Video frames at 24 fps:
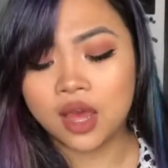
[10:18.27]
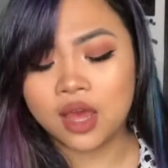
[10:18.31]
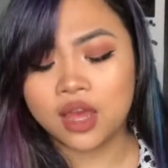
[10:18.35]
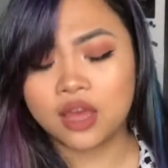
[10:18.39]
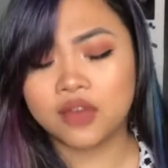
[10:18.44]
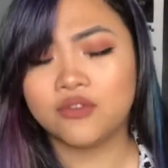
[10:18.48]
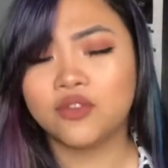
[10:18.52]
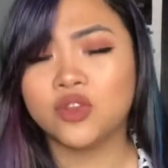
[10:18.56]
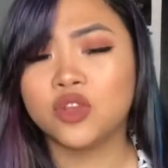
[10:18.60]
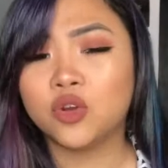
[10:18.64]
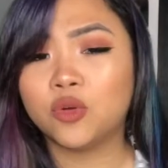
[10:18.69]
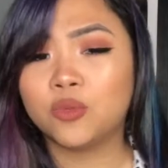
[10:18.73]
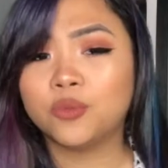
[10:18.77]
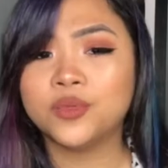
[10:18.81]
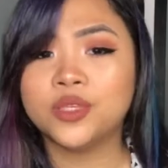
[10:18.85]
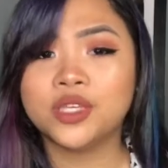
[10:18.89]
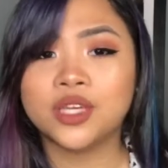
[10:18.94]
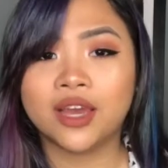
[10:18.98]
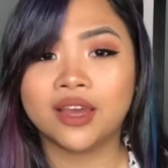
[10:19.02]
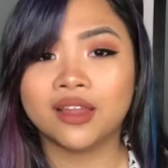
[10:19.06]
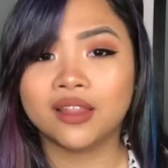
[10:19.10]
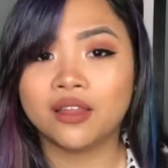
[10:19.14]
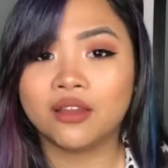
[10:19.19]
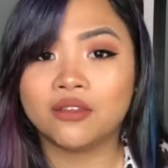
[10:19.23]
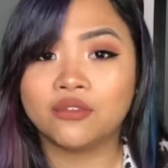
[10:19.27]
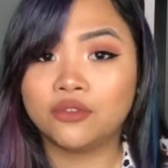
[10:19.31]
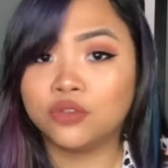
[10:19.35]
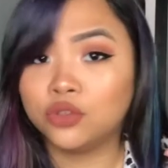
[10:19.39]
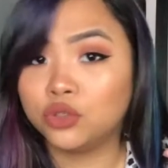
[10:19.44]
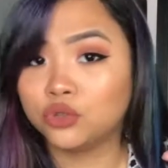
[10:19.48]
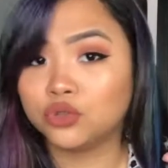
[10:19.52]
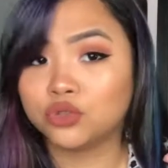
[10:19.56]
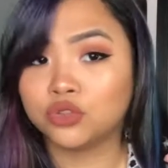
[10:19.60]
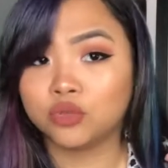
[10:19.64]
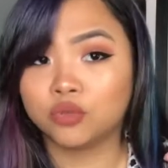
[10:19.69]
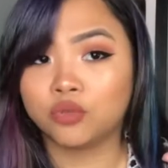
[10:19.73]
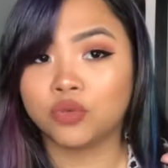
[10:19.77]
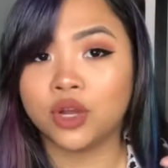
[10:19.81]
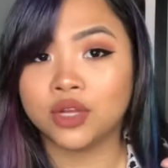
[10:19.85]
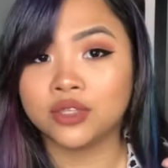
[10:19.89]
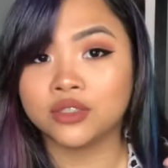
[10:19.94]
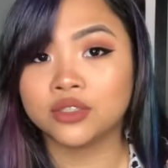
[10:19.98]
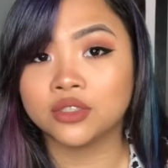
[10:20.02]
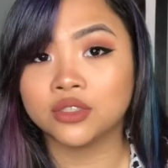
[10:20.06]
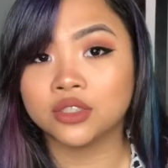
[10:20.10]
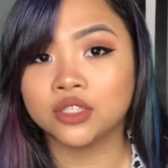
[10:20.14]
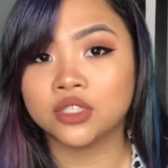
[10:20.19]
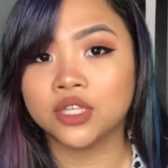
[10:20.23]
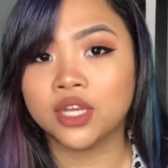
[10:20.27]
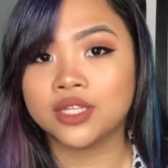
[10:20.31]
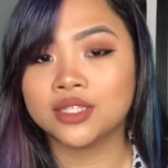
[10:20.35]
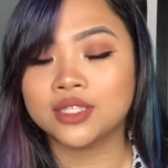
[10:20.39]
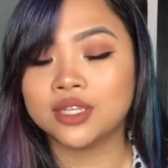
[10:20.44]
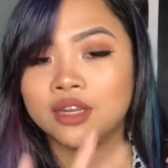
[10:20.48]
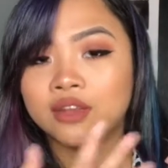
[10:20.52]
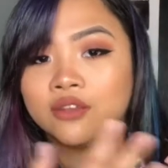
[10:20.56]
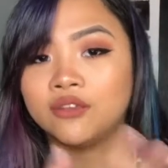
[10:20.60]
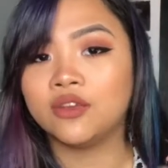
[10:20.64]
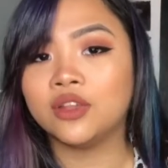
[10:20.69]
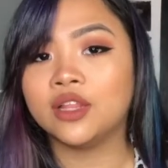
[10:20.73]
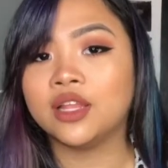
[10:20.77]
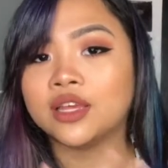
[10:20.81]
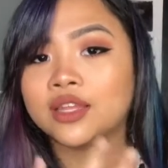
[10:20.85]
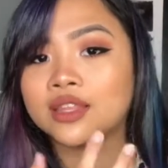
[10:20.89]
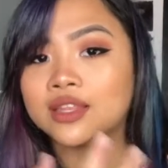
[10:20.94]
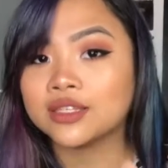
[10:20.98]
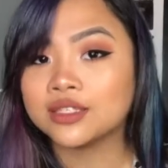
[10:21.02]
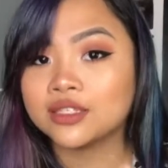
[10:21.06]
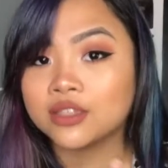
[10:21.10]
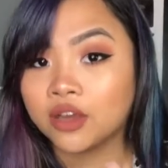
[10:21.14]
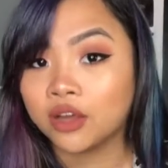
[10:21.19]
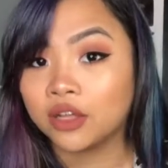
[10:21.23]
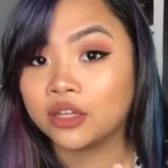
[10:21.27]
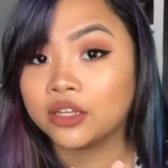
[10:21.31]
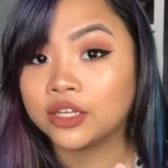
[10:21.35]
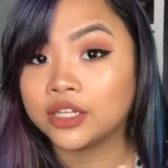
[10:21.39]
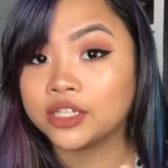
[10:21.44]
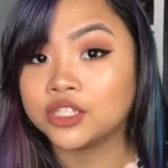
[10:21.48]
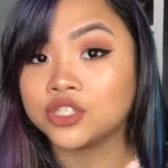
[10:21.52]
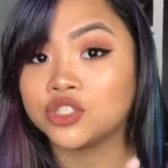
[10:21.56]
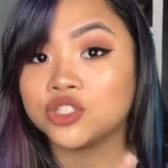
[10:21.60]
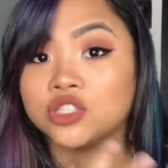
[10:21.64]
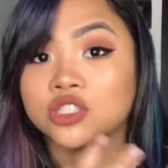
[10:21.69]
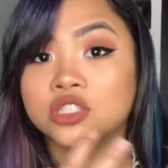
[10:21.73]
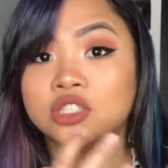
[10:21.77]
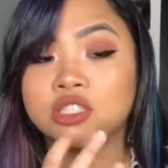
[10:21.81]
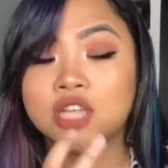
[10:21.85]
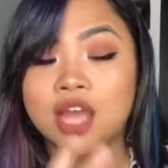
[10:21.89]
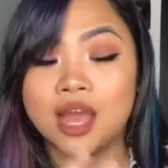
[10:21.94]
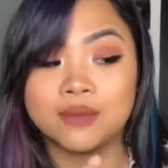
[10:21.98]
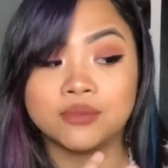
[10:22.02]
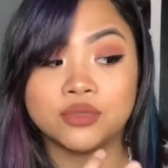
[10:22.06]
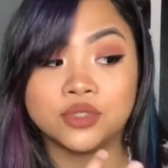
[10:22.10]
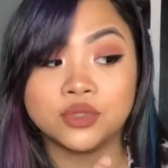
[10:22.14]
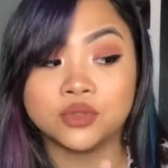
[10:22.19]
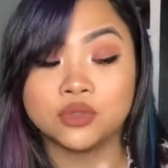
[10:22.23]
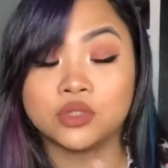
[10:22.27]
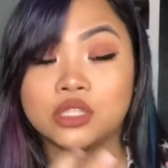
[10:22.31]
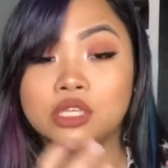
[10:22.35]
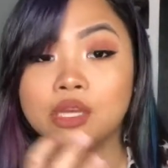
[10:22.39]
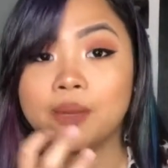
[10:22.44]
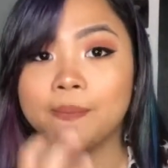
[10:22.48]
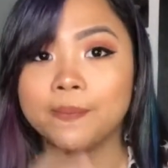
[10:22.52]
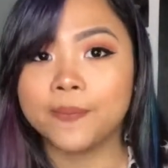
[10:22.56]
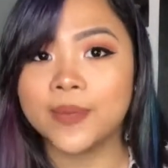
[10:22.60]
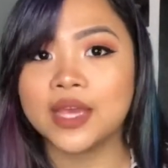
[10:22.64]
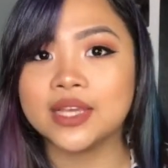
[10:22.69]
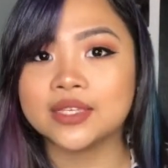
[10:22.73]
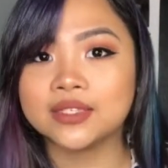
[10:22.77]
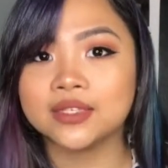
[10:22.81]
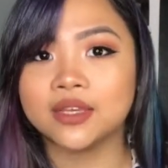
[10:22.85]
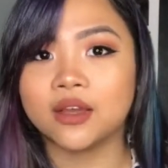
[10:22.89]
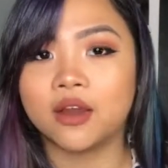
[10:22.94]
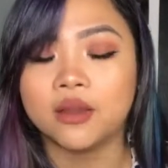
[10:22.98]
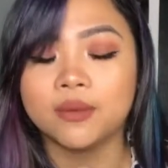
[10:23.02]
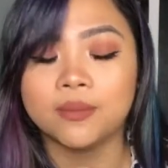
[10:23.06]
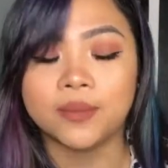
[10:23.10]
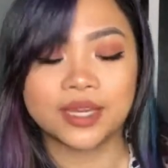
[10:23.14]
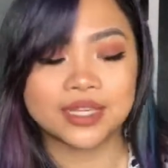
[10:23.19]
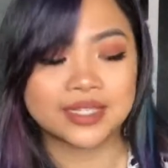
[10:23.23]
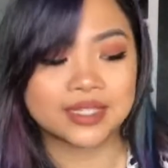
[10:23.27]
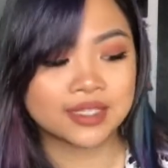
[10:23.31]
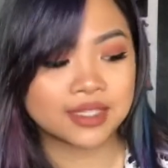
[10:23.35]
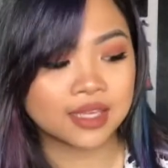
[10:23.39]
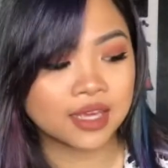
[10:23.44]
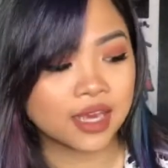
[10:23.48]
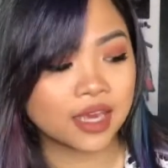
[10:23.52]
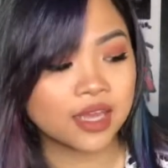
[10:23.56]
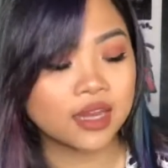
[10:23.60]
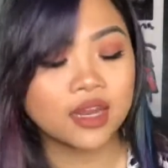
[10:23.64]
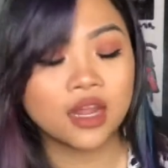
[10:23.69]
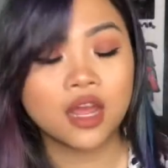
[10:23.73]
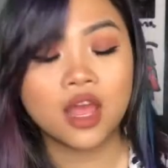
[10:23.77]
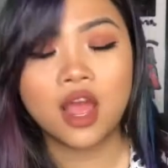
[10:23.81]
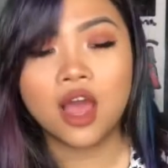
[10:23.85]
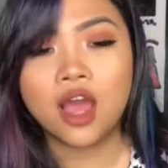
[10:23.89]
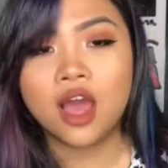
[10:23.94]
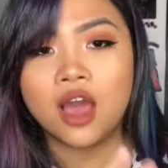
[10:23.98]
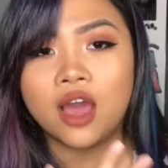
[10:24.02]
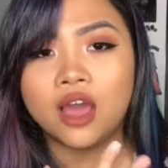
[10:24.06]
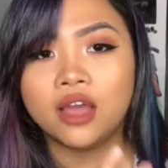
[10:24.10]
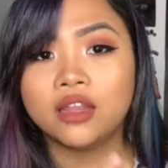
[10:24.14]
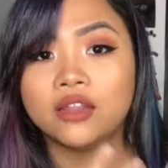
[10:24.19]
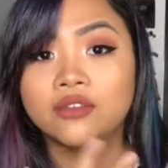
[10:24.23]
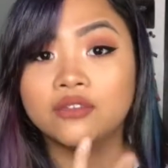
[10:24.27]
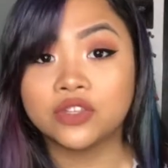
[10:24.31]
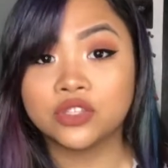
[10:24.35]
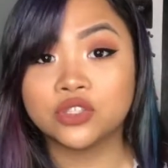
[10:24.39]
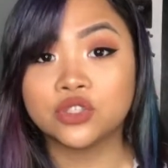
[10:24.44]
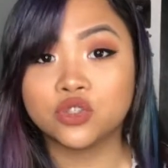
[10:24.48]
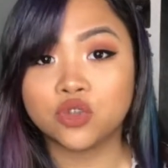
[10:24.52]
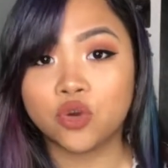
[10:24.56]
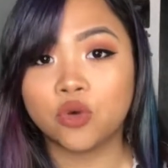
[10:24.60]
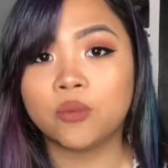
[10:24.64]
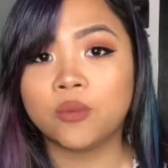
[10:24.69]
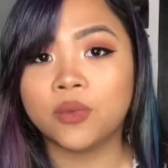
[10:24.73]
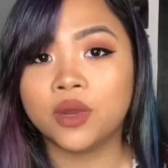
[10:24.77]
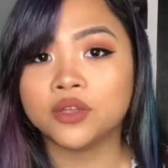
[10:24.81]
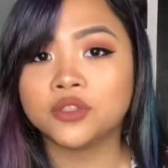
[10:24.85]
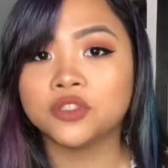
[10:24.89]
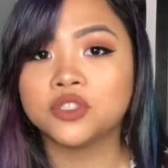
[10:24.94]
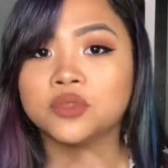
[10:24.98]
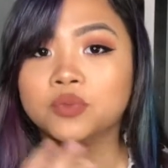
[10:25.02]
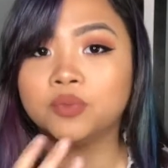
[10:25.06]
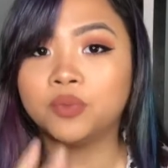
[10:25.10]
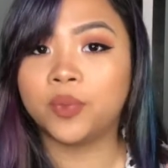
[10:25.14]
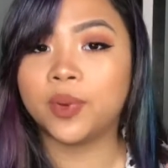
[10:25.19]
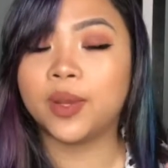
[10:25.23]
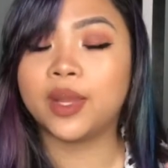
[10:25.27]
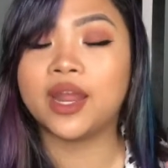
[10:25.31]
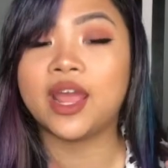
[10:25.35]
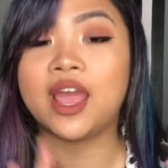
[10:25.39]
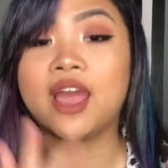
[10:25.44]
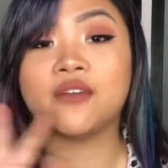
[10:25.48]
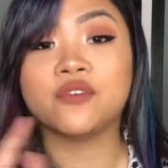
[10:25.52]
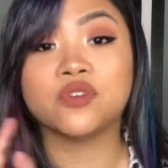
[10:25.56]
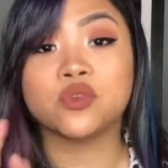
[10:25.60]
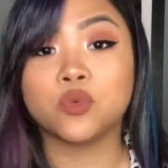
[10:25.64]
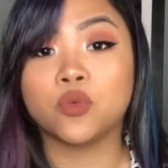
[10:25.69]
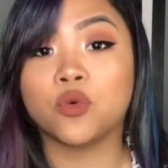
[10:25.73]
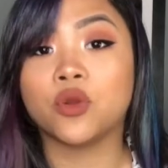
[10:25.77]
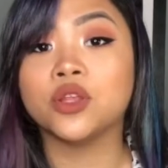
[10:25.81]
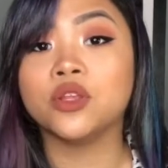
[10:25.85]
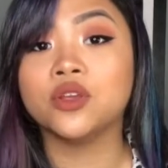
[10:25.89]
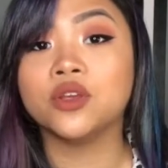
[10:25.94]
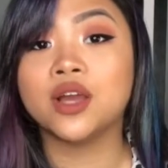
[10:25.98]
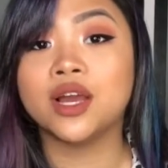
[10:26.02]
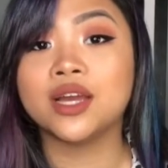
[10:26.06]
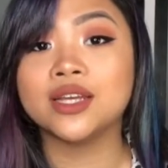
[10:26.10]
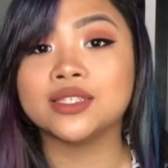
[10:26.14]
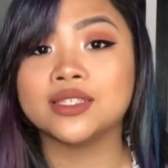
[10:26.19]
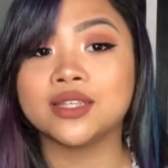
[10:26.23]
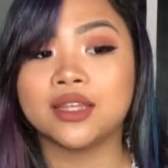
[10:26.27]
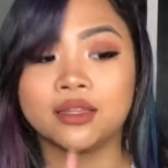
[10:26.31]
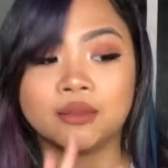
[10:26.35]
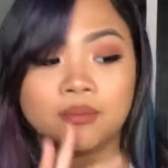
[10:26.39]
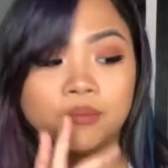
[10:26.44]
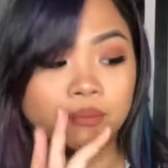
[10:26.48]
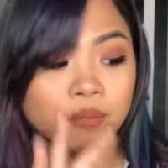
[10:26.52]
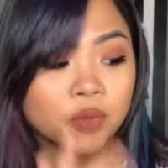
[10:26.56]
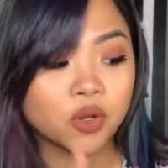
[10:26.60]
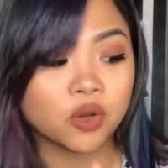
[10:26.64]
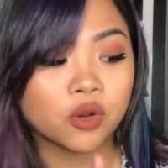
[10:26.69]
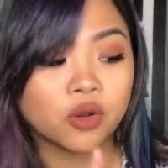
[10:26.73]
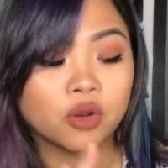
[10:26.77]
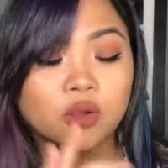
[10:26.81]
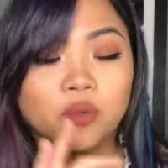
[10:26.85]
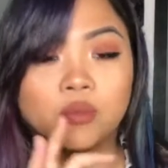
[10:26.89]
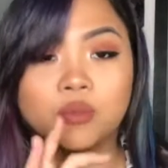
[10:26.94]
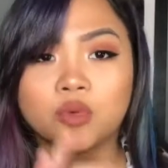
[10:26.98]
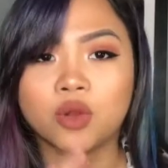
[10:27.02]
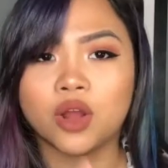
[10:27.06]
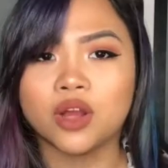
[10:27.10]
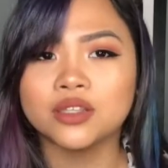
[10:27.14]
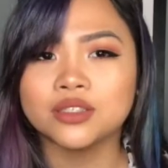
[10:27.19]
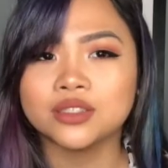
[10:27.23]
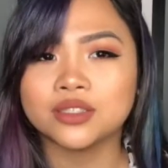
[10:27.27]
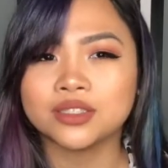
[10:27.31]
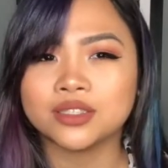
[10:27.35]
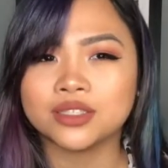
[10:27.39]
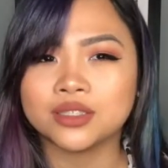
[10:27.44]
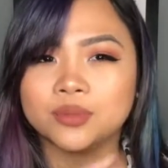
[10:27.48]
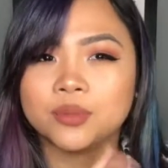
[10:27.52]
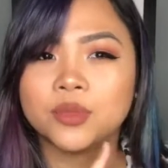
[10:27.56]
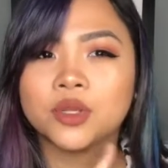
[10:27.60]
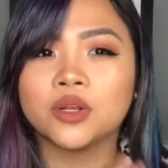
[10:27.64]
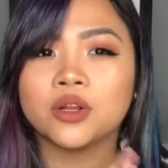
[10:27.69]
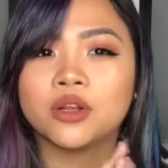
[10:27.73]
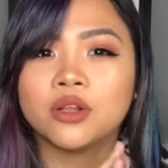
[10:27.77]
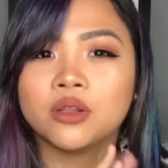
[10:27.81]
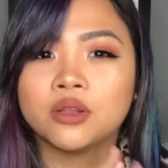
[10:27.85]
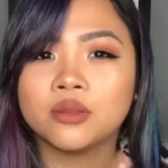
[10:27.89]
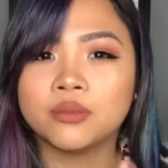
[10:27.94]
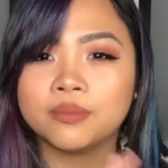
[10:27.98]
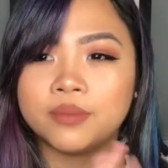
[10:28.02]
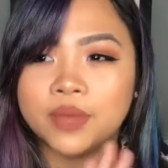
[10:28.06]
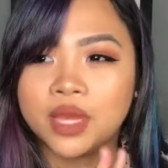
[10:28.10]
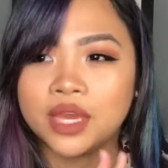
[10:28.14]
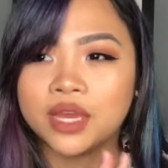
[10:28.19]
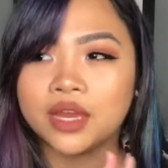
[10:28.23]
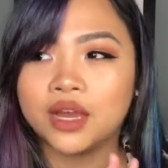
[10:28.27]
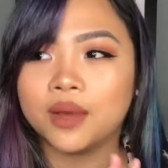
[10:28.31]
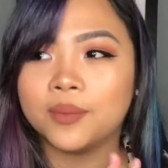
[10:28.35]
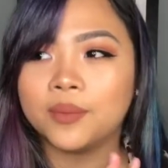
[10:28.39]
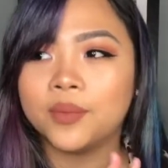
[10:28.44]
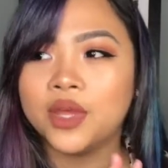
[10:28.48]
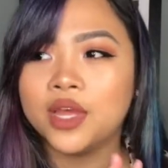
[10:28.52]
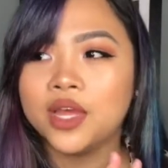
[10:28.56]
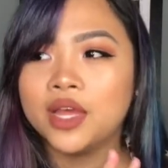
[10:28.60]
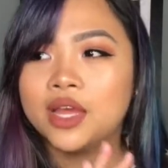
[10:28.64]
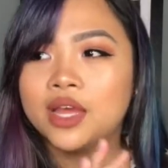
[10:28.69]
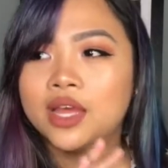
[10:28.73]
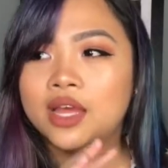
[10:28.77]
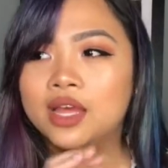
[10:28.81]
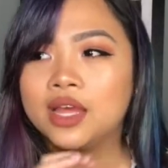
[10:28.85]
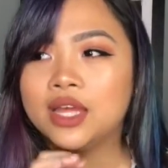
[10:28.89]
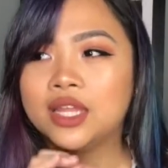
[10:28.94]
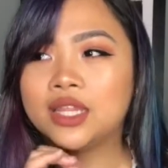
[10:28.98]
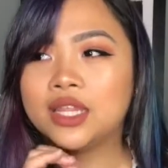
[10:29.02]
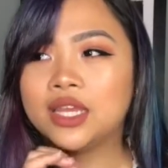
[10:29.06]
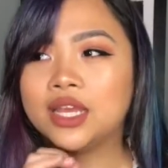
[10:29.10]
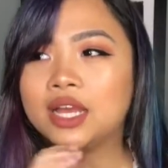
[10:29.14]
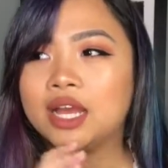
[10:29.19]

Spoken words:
If you know me, I love neutral bronzer shades, and I feel like this color is just absolutely amazing on my skin. I love it so much, but I have to warn you guys that mineral bronzers, mineral makeup, they